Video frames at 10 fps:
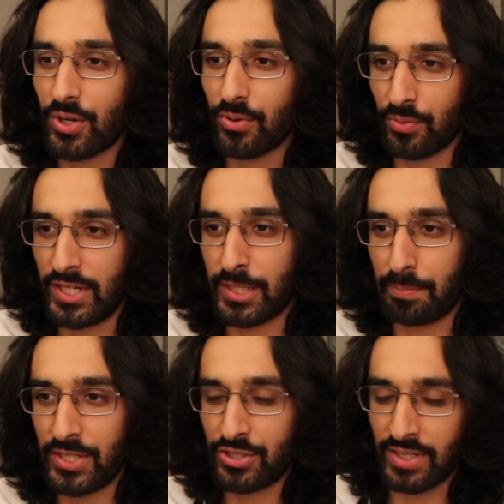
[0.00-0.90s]

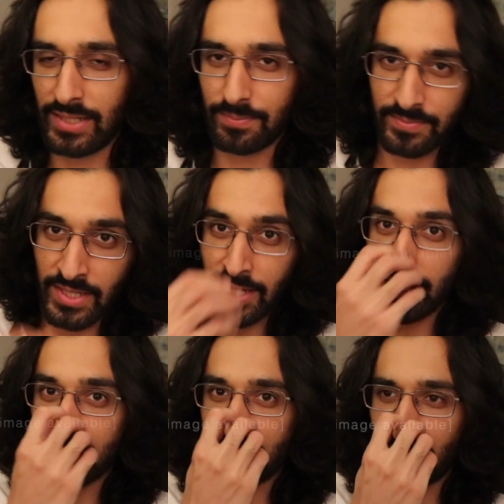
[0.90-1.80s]
recapitulate.
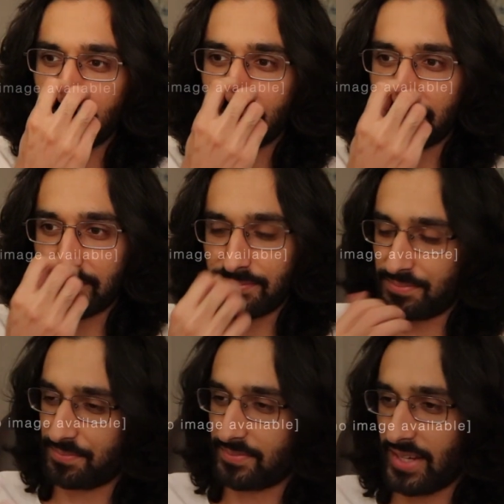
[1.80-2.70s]
So,
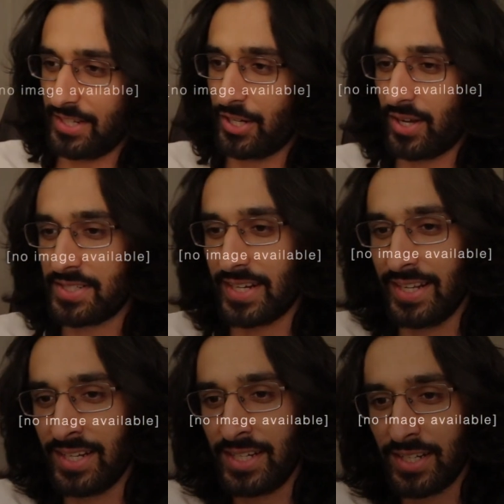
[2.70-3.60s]
I said I
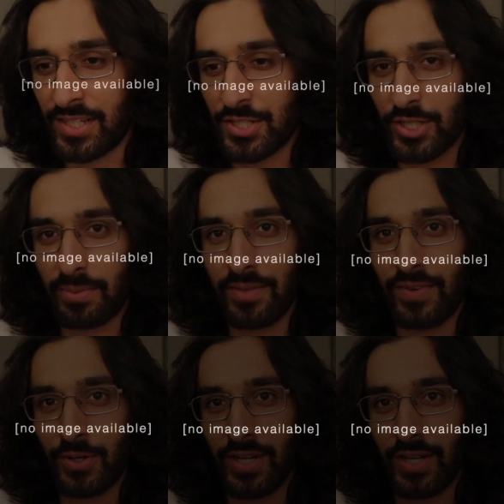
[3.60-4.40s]
didn't need to consult my phone,